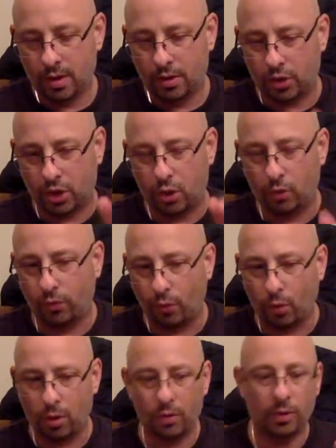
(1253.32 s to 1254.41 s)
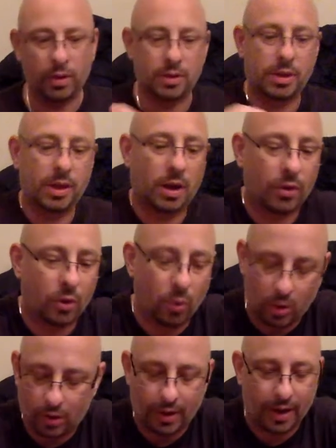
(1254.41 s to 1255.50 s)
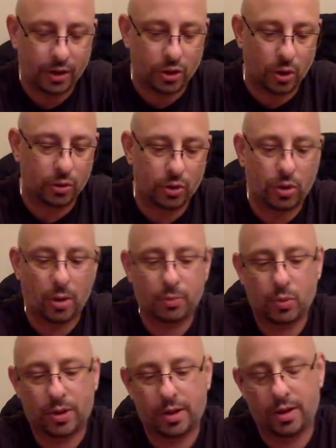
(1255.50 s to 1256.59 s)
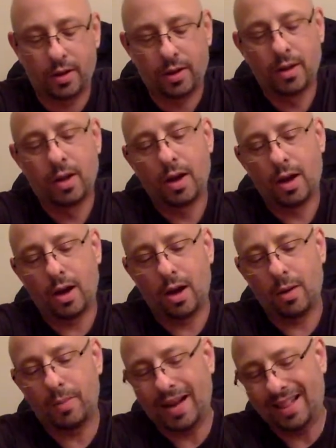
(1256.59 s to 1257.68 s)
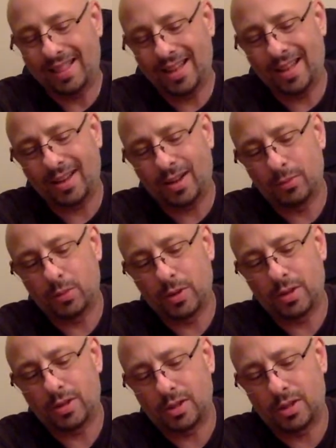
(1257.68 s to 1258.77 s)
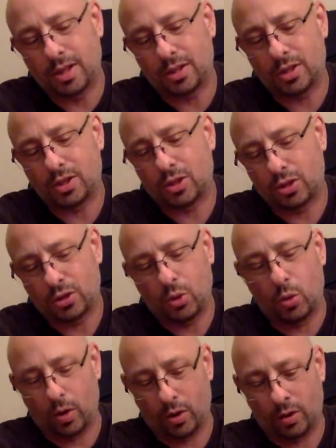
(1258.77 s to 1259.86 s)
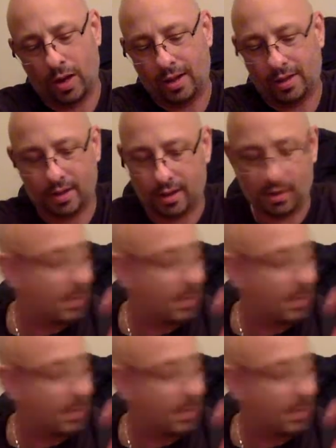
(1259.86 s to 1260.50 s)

The Q4 is the other coil that I showed you comes with it. And I think it comes with a 6 coil, I think.